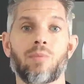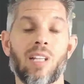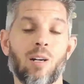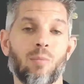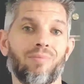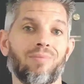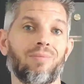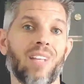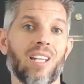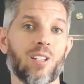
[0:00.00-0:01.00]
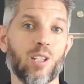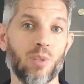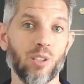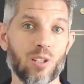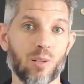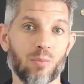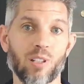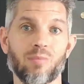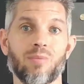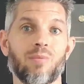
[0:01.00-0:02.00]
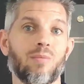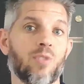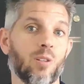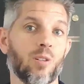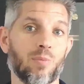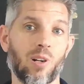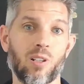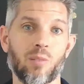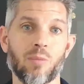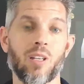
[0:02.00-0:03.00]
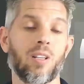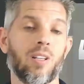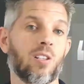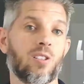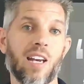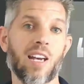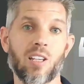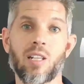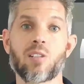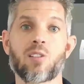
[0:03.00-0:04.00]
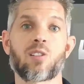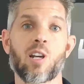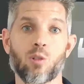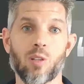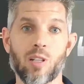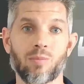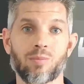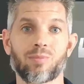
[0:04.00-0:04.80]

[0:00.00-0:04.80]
Now, that's how you build discipline. Start small, stack it, and schedule it.